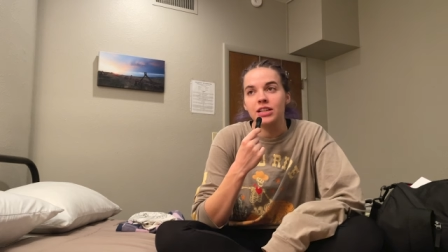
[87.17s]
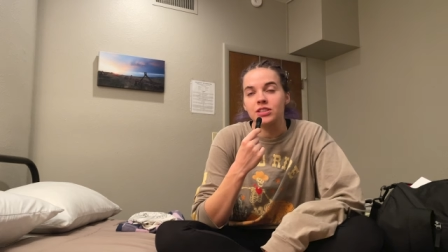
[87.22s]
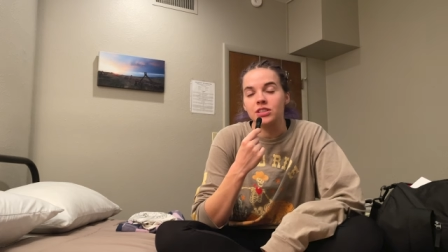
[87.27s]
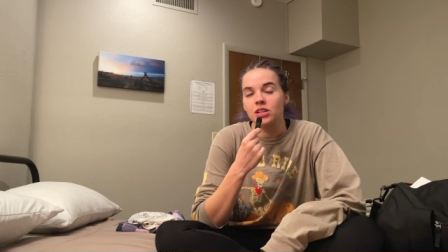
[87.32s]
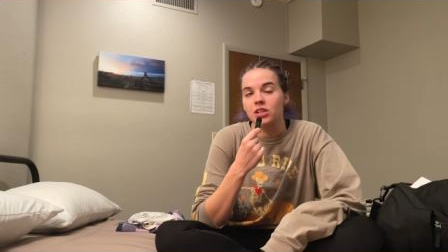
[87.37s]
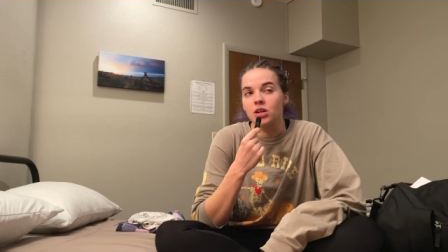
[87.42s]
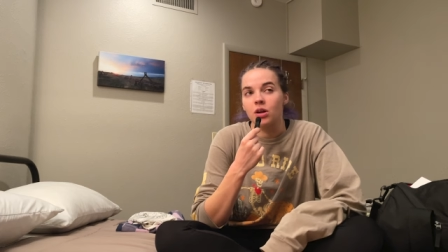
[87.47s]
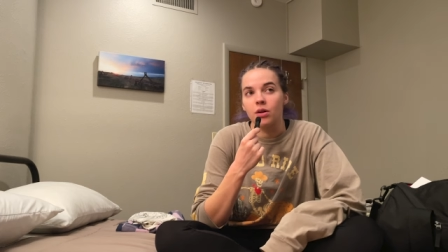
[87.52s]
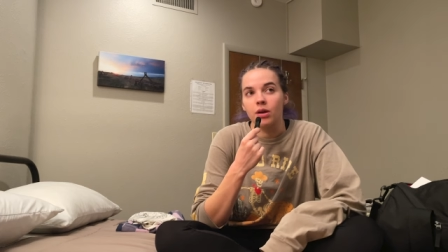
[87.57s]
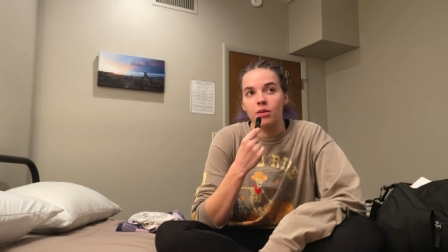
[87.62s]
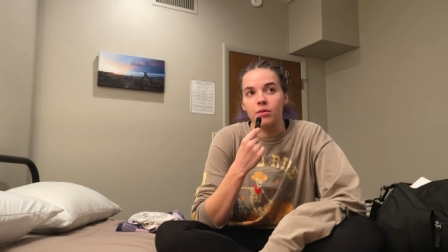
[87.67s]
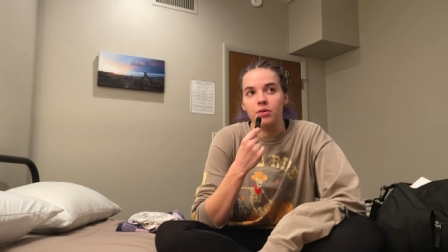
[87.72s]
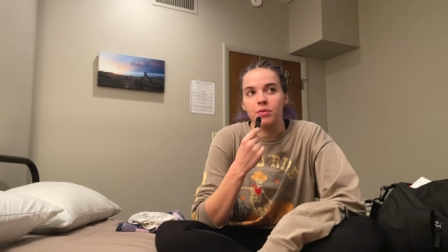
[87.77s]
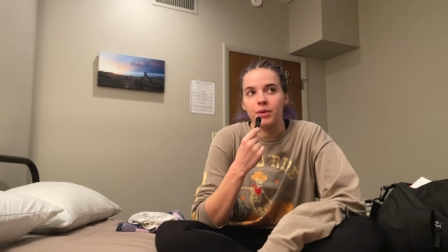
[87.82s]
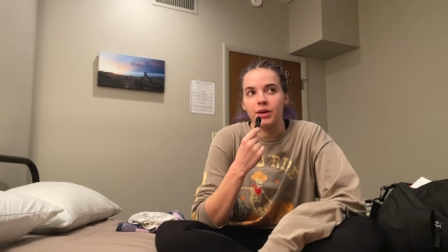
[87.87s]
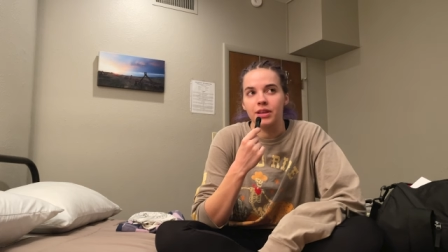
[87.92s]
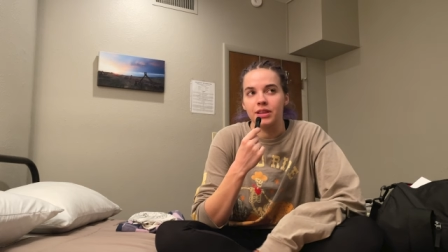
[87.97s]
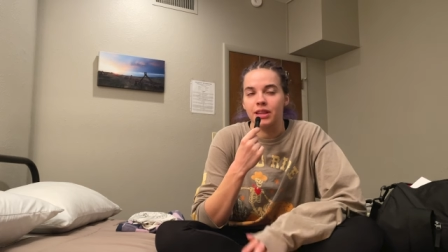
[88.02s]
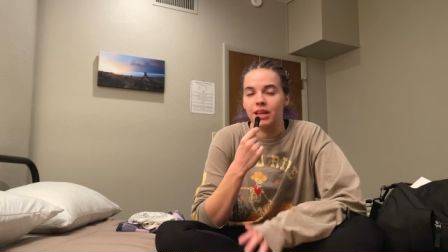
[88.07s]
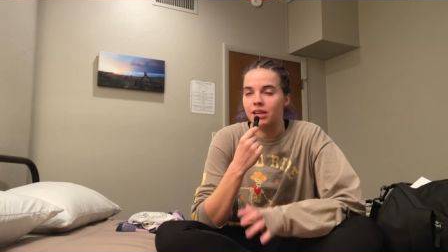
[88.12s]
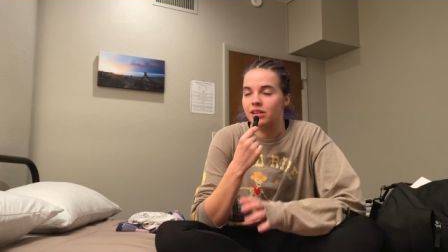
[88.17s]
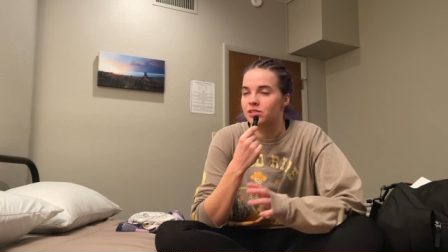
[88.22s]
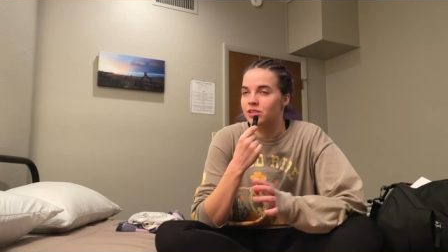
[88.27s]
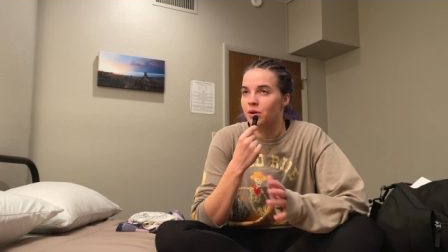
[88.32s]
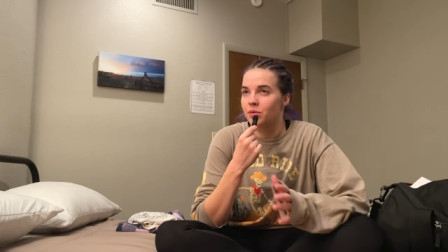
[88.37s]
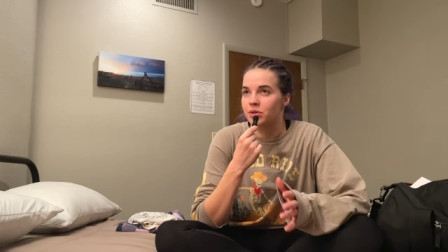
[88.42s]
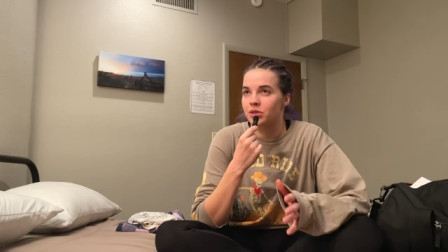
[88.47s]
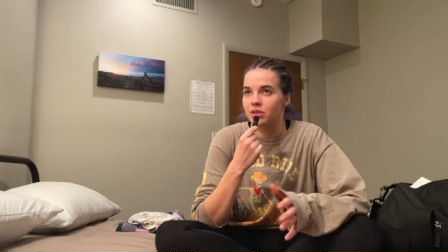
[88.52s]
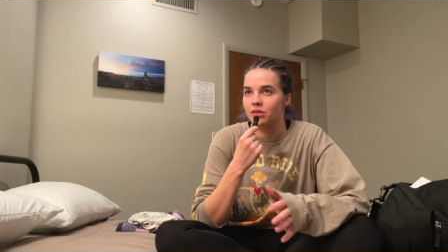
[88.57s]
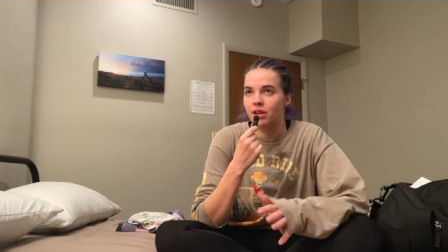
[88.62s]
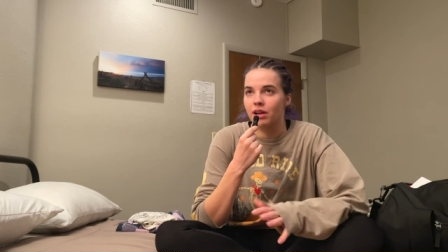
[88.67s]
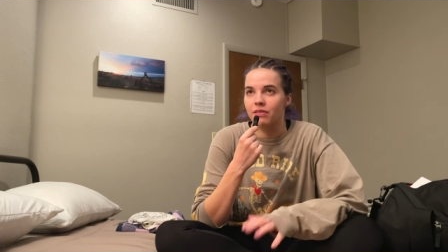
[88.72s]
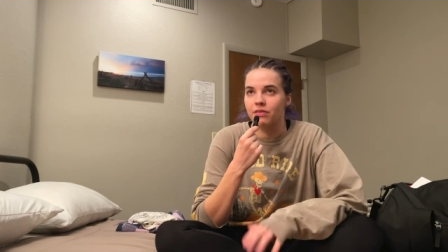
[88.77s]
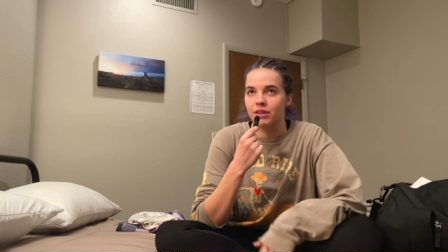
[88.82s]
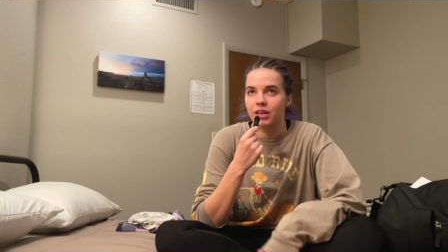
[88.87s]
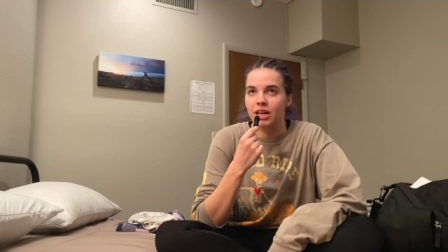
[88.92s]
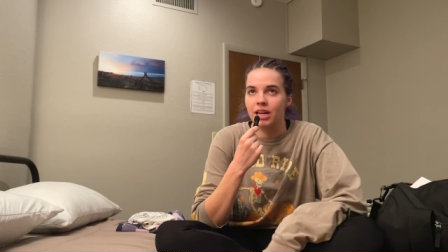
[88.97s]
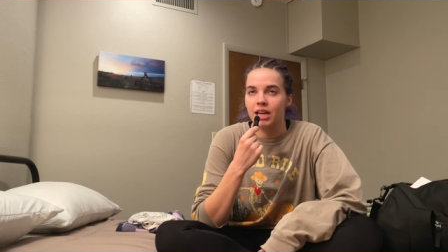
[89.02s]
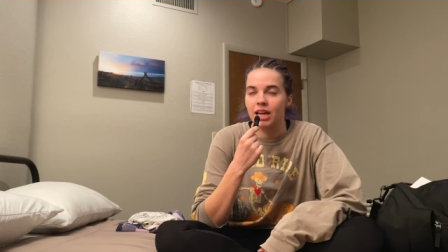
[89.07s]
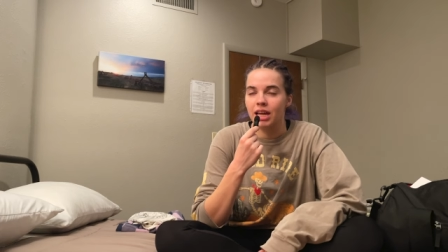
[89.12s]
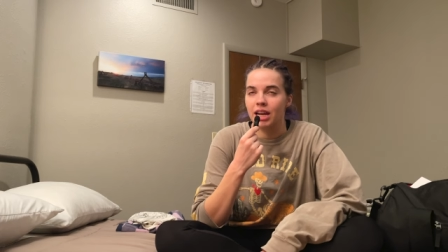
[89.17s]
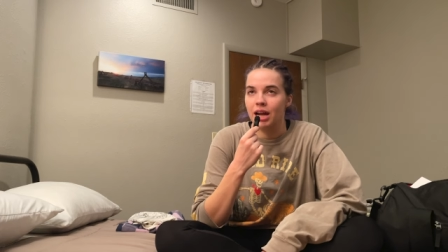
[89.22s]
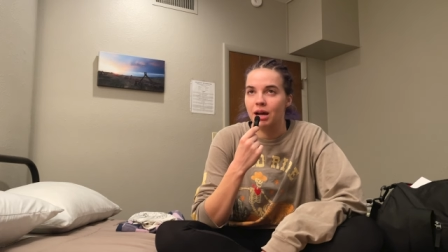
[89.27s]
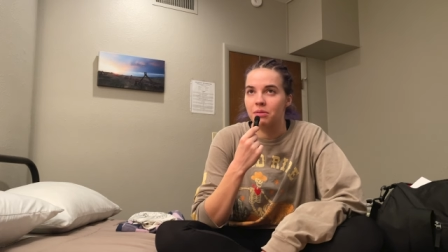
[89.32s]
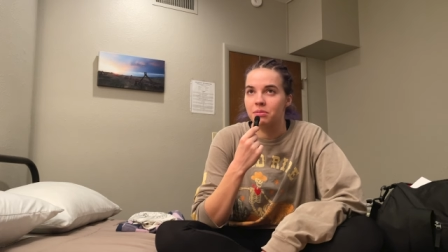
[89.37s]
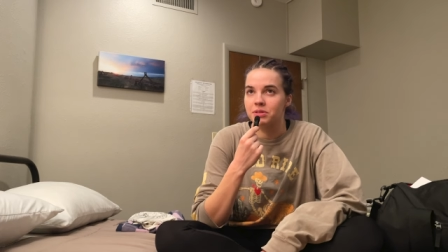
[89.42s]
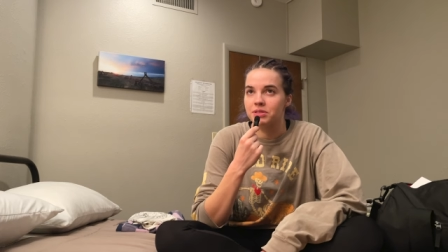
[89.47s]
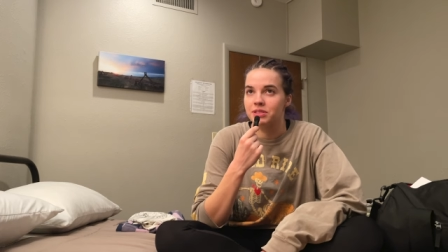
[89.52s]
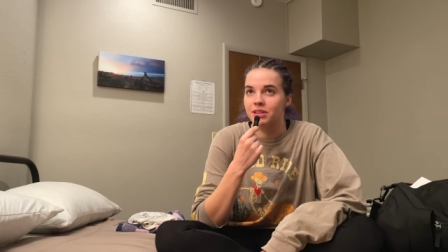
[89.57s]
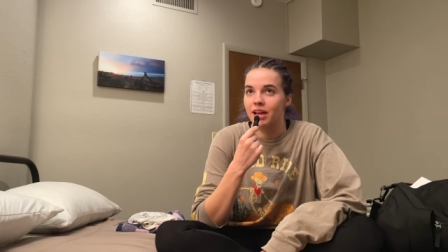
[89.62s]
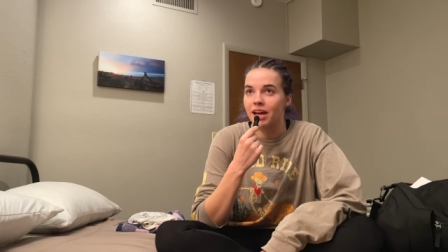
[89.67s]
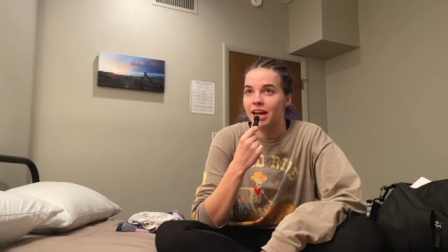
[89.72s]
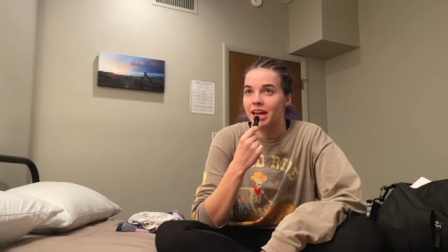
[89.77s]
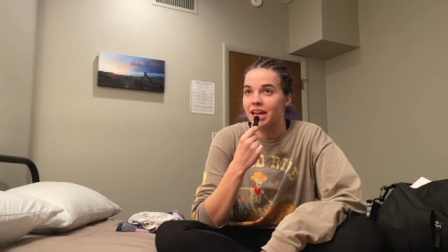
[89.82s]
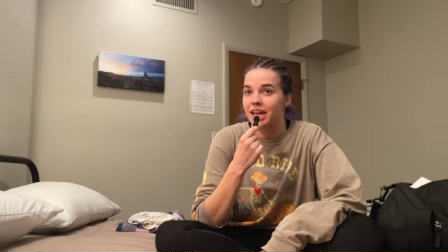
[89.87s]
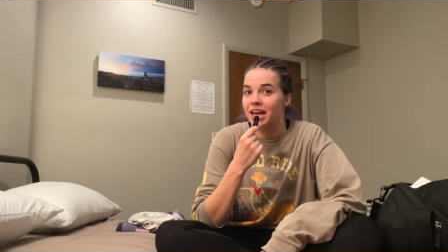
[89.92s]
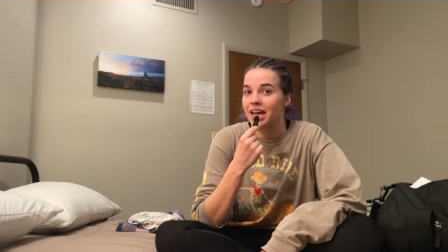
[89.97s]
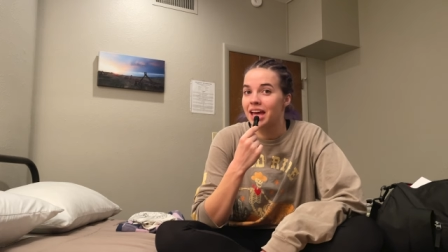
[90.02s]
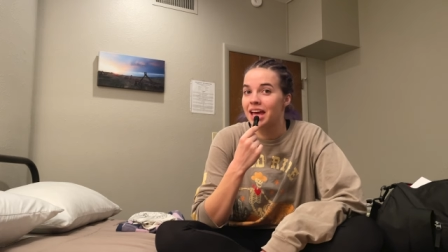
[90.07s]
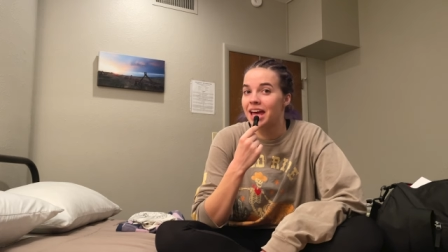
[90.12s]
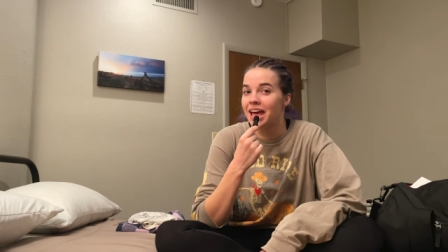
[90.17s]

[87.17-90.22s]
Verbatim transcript: I start going with my, they start with your left leg. And I was like,